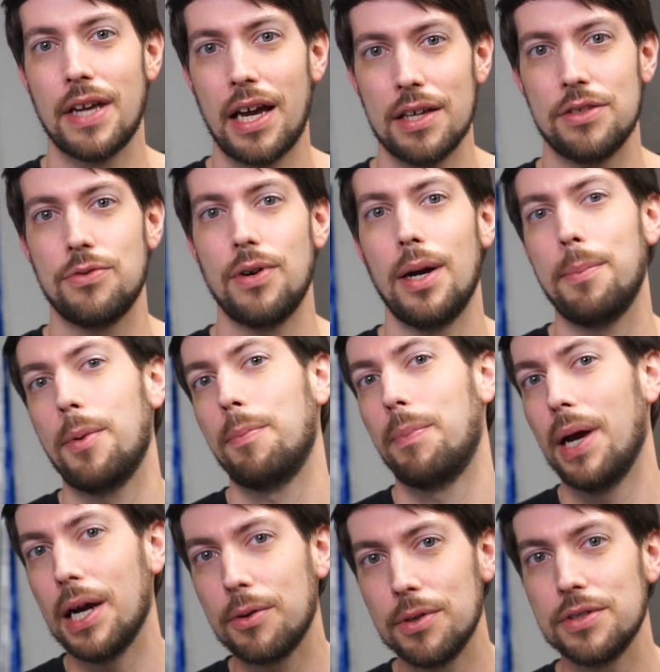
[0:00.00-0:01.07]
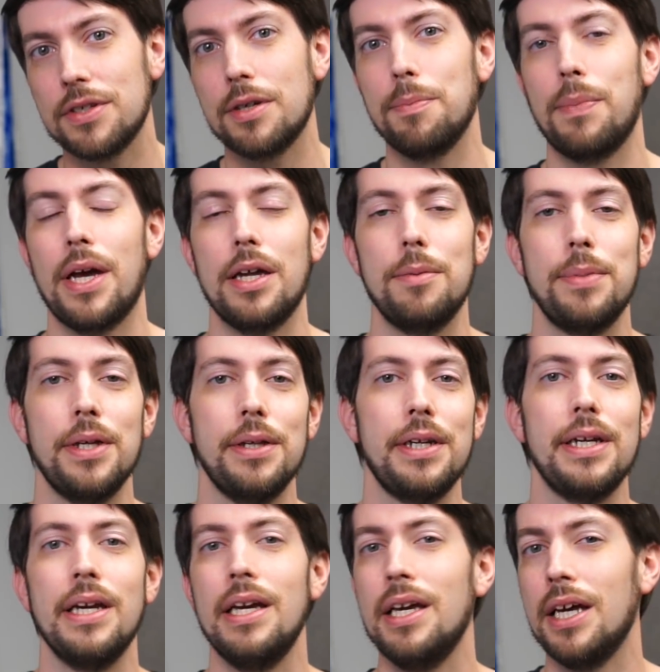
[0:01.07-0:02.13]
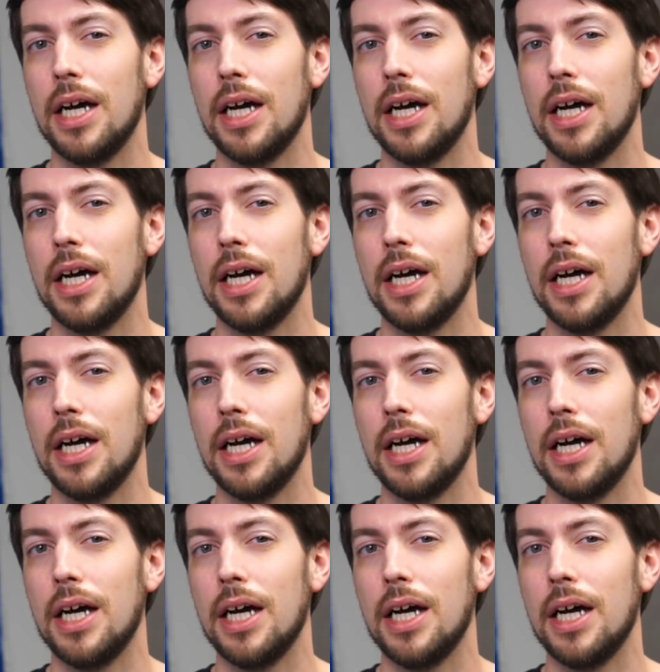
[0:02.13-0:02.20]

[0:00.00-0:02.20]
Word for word: hot swap, backwards compatibility,